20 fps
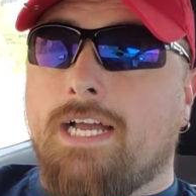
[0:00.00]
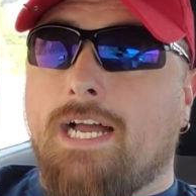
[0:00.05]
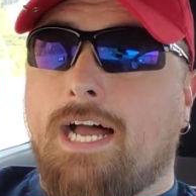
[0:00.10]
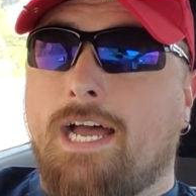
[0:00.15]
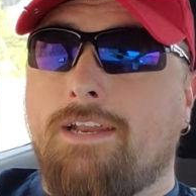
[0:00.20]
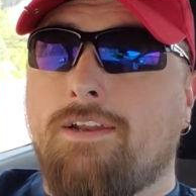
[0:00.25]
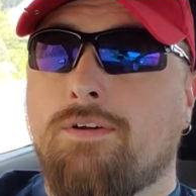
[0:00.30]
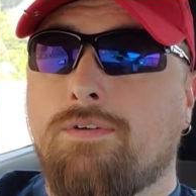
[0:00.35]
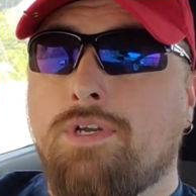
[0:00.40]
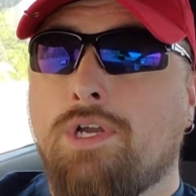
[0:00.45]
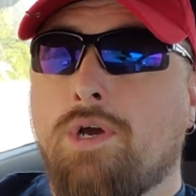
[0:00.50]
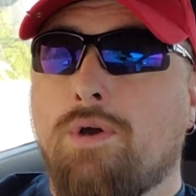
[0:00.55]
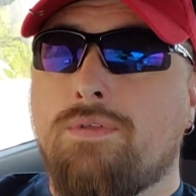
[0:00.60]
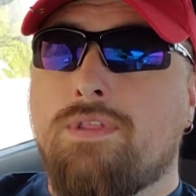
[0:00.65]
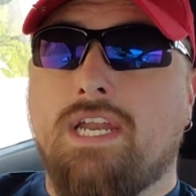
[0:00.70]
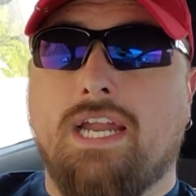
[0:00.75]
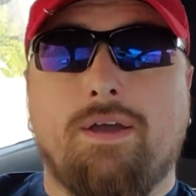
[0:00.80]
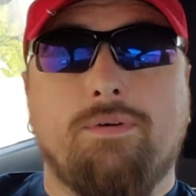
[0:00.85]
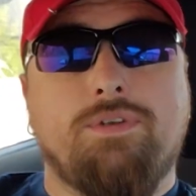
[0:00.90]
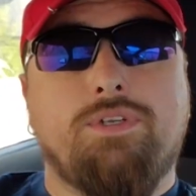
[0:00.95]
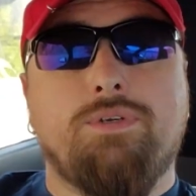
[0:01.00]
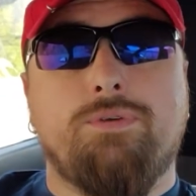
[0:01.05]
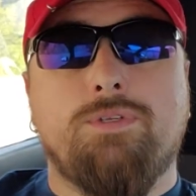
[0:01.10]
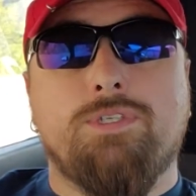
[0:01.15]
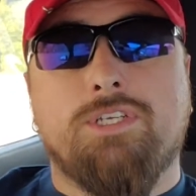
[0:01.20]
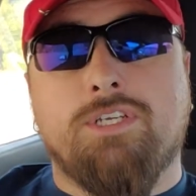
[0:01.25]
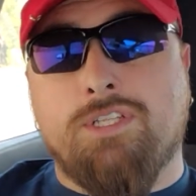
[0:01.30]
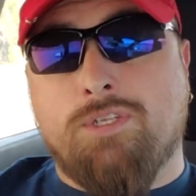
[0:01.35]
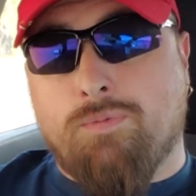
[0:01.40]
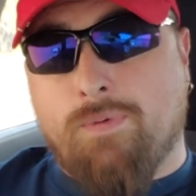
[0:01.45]
I don't know that I would do
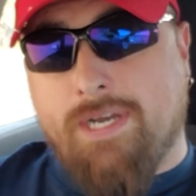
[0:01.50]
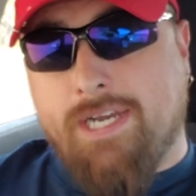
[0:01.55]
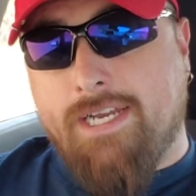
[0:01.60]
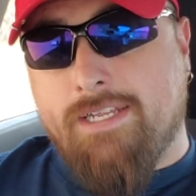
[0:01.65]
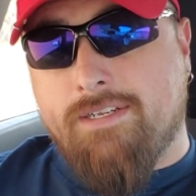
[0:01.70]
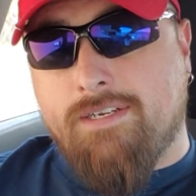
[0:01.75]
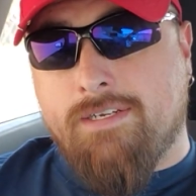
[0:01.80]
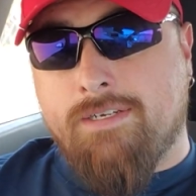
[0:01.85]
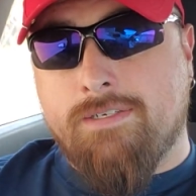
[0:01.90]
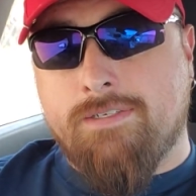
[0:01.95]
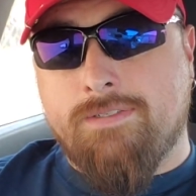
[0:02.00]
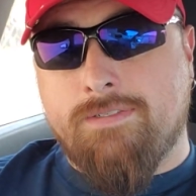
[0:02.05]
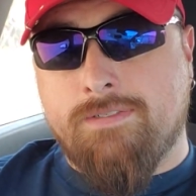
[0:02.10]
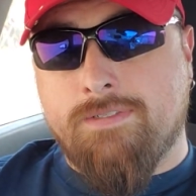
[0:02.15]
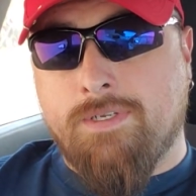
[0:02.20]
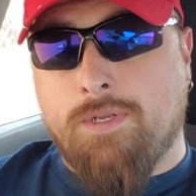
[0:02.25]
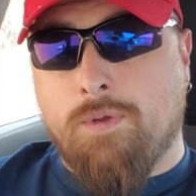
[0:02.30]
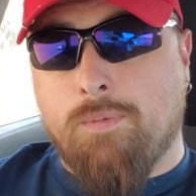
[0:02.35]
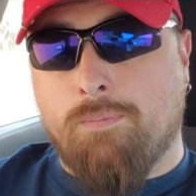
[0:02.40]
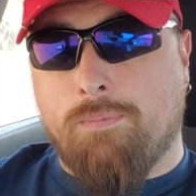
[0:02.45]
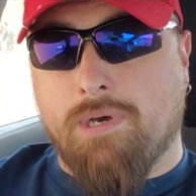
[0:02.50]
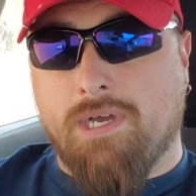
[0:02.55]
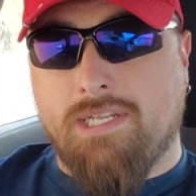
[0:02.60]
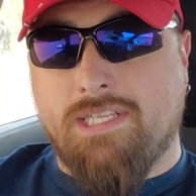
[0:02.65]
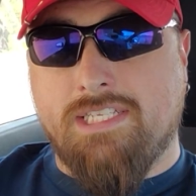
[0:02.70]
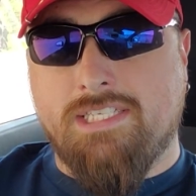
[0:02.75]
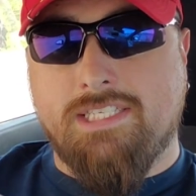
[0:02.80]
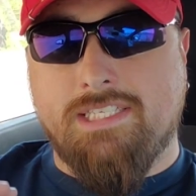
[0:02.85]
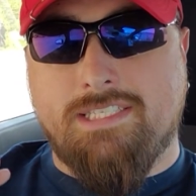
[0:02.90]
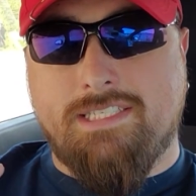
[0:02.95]
this on the regular, but
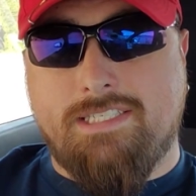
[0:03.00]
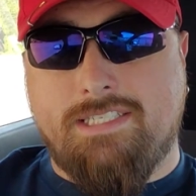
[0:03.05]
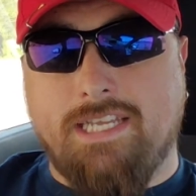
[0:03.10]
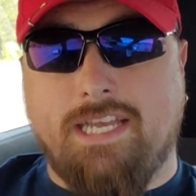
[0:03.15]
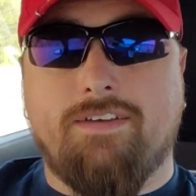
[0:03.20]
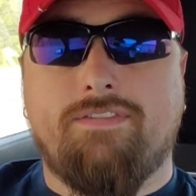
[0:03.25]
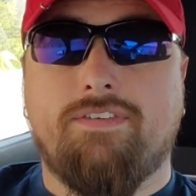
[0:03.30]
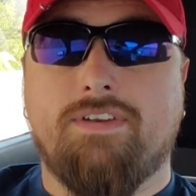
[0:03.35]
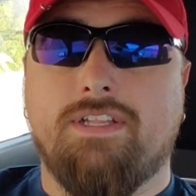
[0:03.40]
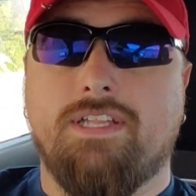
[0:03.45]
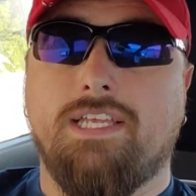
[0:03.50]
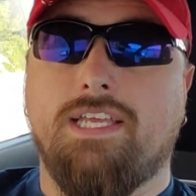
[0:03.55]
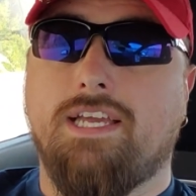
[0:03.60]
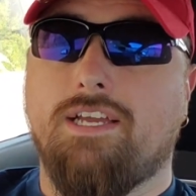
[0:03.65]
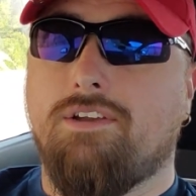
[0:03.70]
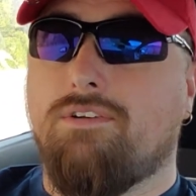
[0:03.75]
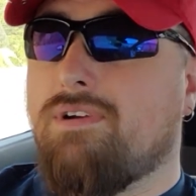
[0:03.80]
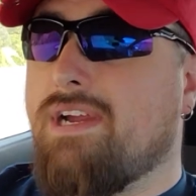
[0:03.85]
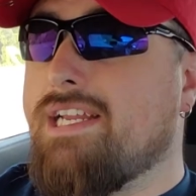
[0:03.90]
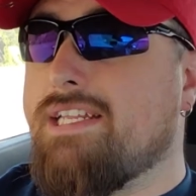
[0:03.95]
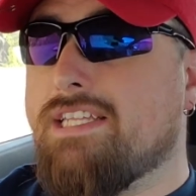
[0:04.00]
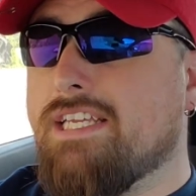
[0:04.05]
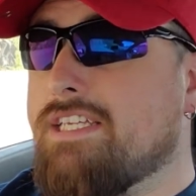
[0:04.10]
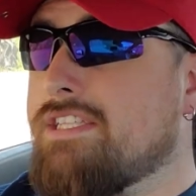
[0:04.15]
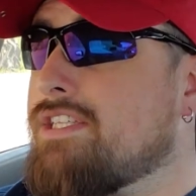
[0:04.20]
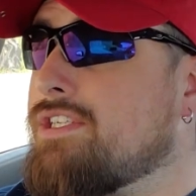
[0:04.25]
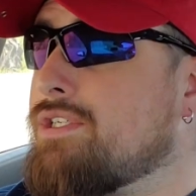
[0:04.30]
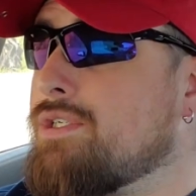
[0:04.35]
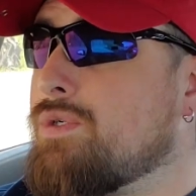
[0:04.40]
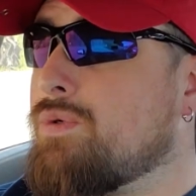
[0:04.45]
this is definitely a great
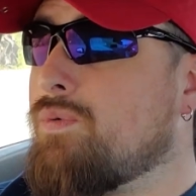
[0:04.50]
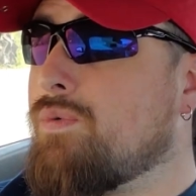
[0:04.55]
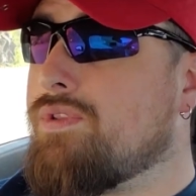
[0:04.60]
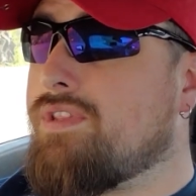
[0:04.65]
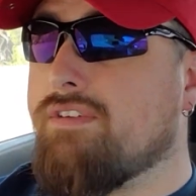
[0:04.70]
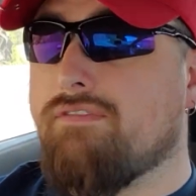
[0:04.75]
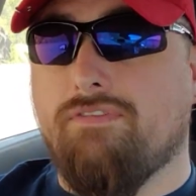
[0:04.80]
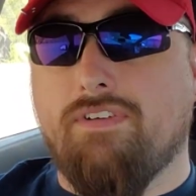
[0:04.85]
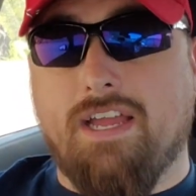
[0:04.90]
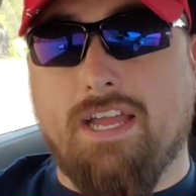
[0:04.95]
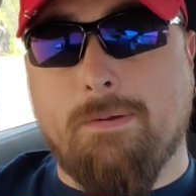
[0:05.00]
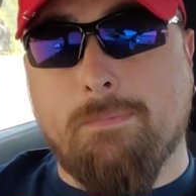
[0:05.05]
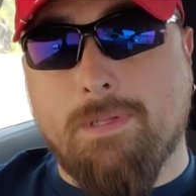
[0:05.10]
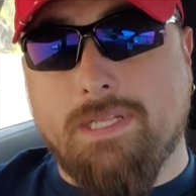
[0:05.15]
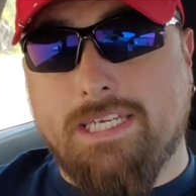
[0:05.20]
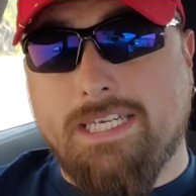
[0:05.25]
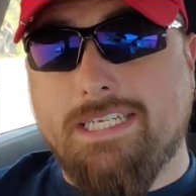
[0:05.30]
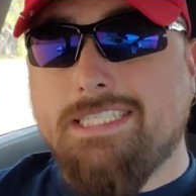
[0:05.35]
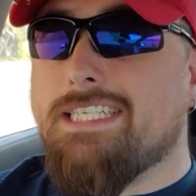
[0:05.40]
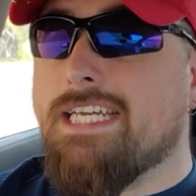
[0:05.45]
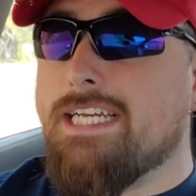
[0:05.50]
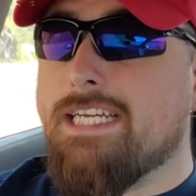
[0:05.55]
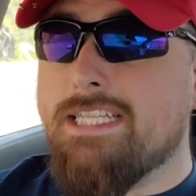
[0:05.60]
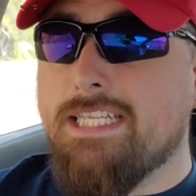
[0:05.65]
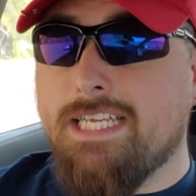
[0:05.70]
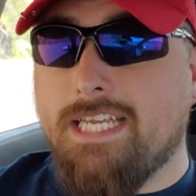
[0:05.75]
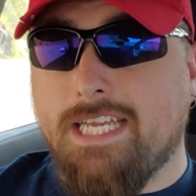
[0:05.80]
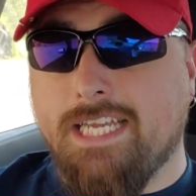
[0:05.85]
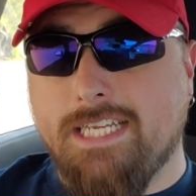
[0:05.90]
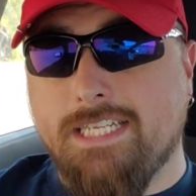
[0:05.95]
thing to do with the family, taking
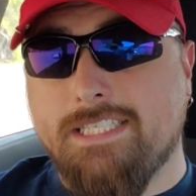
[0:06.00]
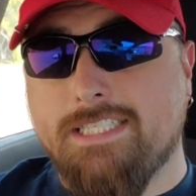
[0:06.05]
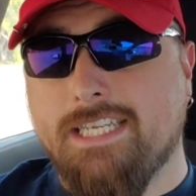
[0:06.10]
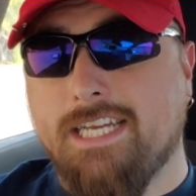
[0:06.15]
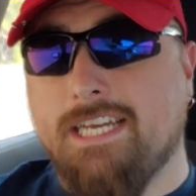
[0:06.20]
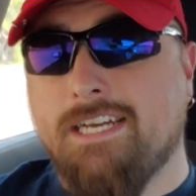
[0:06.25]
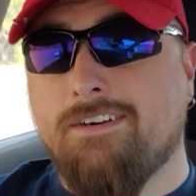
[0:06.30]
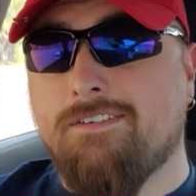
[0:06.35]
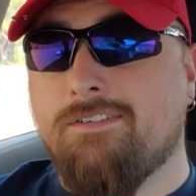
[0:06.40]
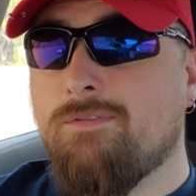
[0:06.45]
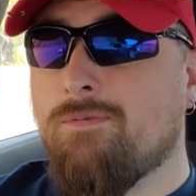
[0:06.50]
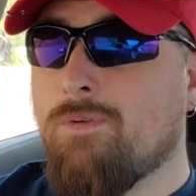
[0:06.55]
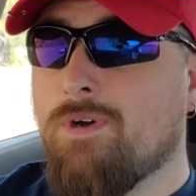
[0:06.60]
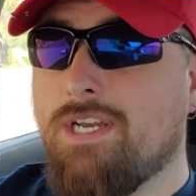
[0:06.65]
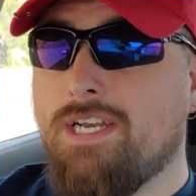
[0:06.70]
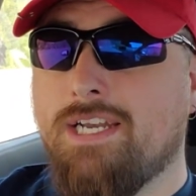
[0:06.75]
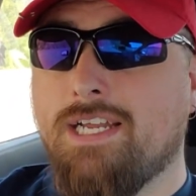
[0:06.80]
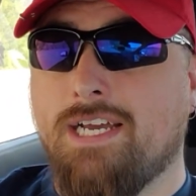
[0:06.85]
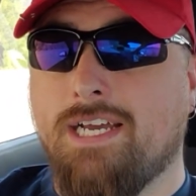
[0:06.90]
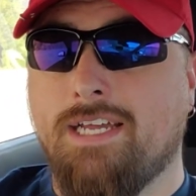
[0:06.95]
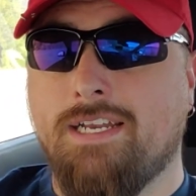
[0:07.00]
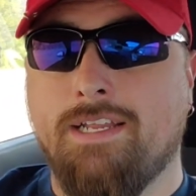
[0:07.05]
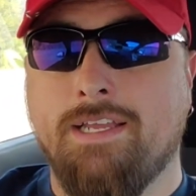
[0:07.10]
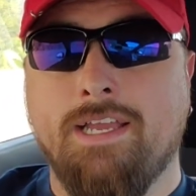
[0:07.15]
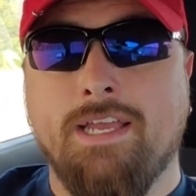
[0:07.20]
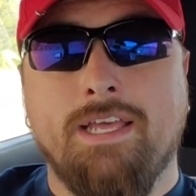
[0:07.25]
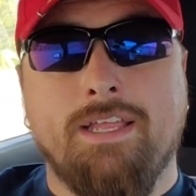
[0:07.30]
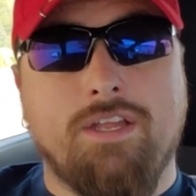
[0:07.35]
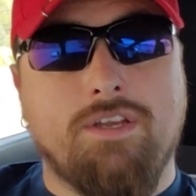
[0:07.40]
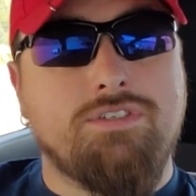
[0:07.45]
the kids out and whatnot.
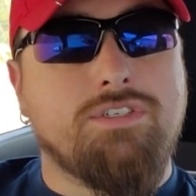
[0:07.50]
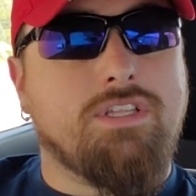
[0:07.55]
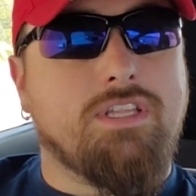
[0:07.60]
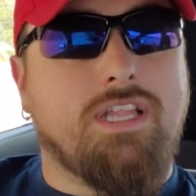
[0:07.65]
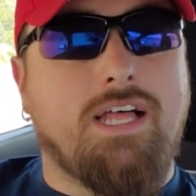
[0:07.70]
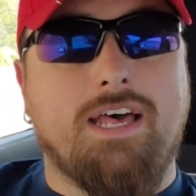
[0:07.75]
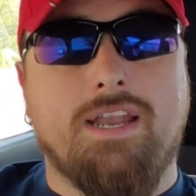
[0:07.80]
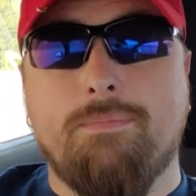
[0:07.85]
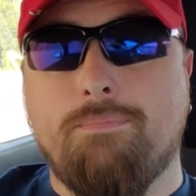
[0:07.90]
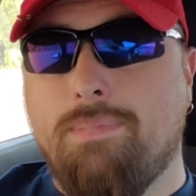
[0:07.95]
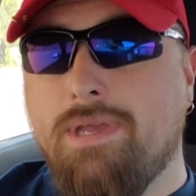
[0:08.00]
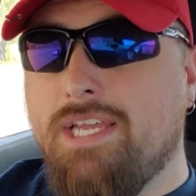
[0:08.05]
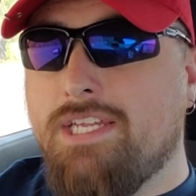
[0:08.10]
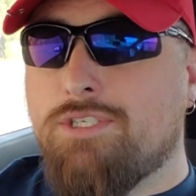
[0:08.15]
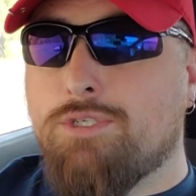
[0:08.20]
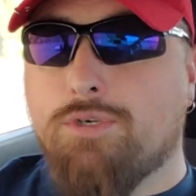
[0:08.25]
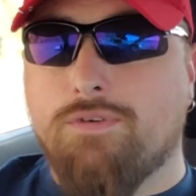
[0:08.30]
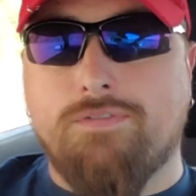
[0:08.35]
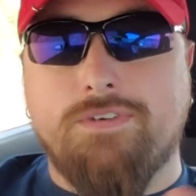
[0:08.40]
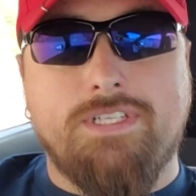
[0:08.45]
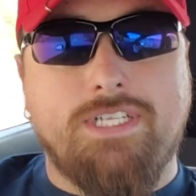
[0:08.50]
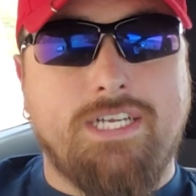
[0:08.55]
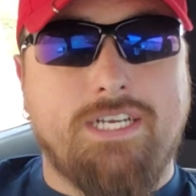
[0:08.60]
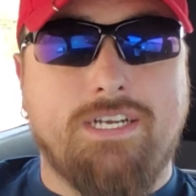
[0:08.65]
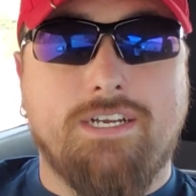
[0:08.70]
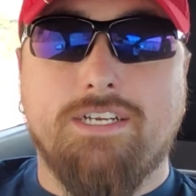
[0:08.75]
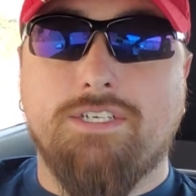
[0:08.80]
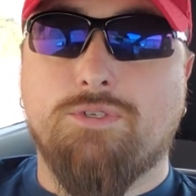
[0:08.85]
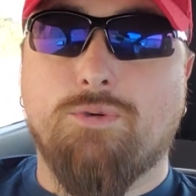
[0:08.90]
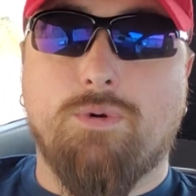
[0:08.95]
There's a lot of beach over
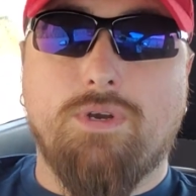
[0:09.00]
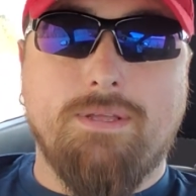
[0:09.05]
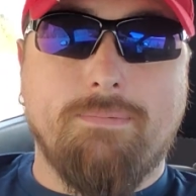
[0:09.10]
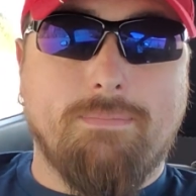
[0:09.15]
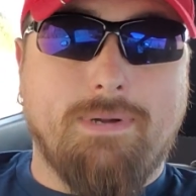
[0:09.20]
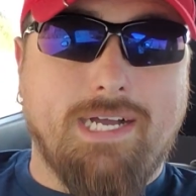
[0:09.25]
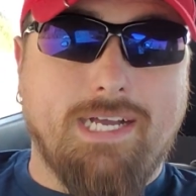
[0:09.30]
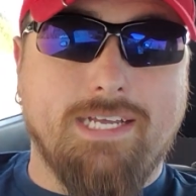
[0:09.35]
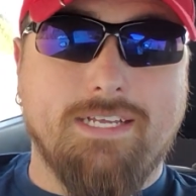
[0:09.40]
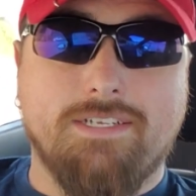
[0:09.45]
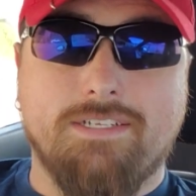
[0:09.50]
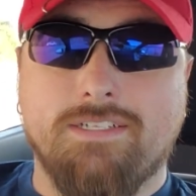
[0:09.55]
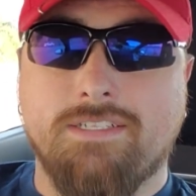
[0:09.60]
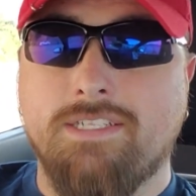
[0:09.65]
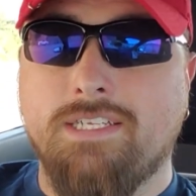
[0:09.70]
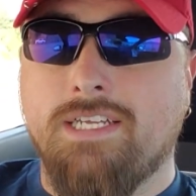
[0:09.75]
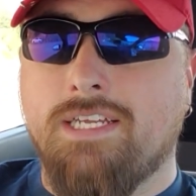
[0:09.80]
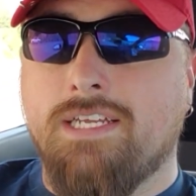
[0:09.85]
there at 20 Mile.